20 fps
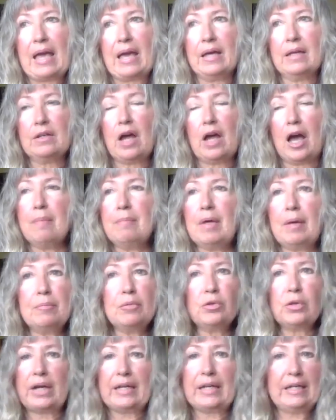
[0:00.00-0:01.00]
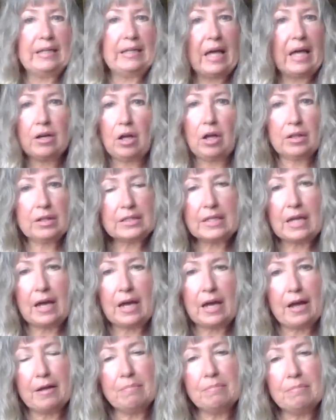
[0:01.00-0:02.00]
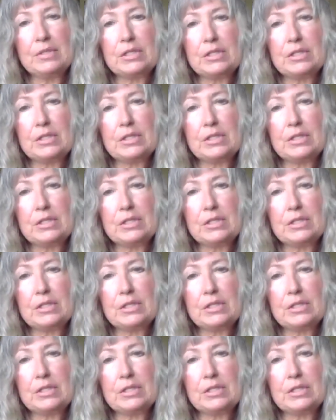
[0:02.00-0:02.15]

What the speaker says: And I'm upgrading that all the time.